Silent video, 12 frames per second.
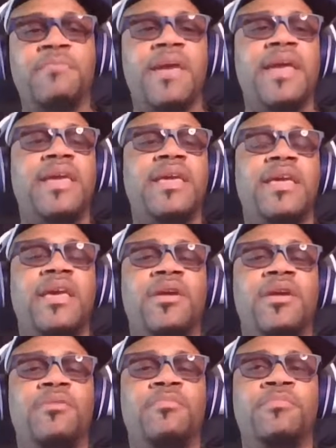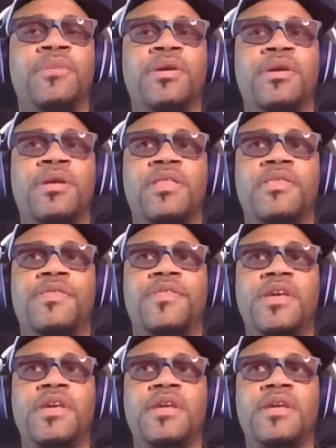making him
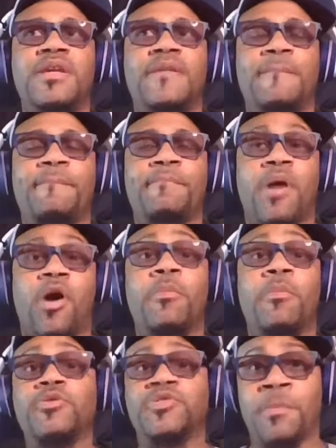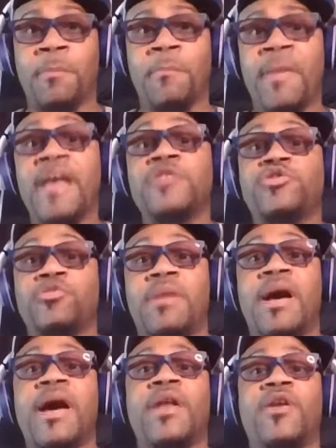the almost the
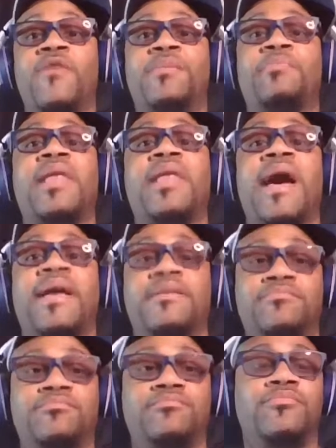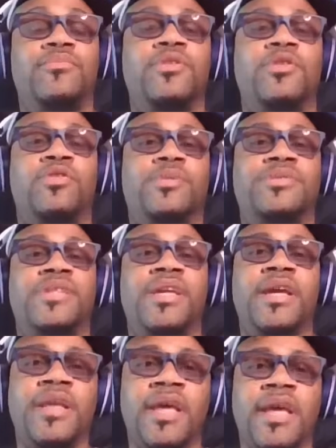mastermind of the plot. You know what I'm
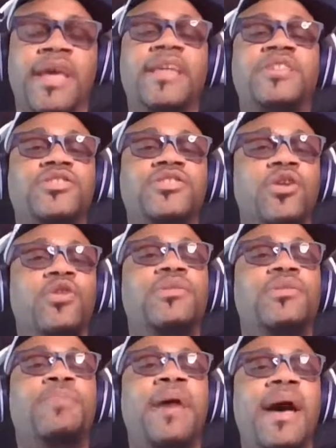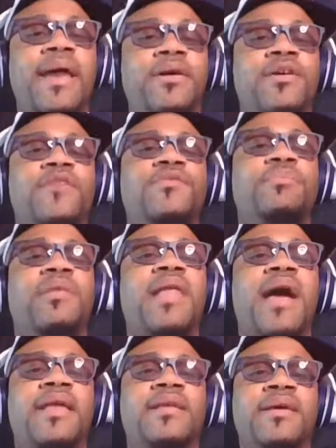saying? He stirred the pot of the
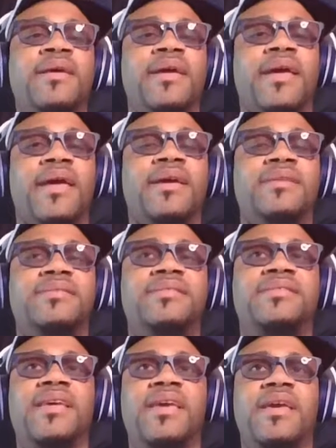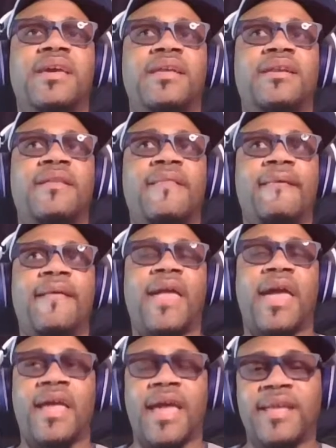plot and said
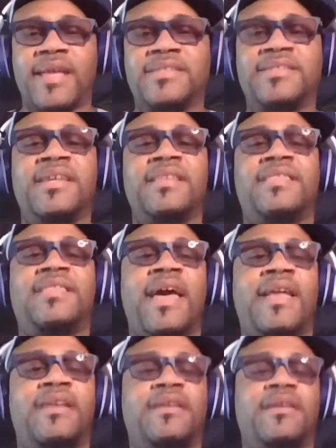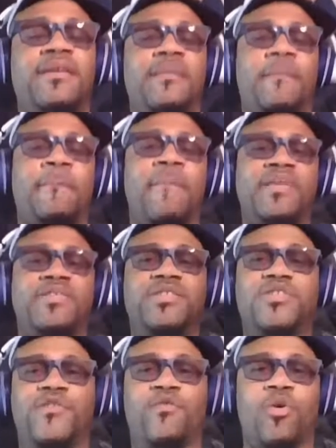and sent that
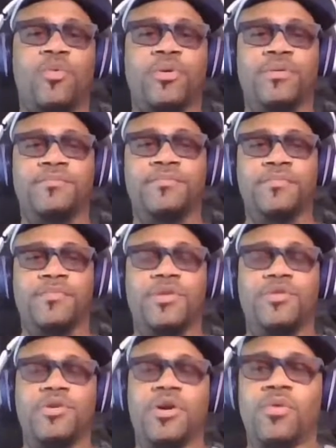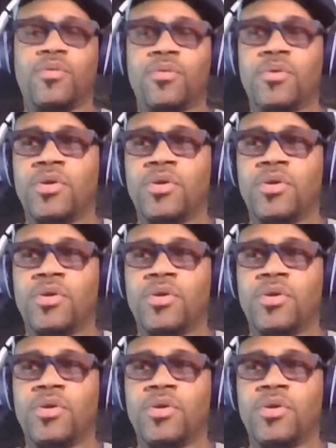message forward, you know,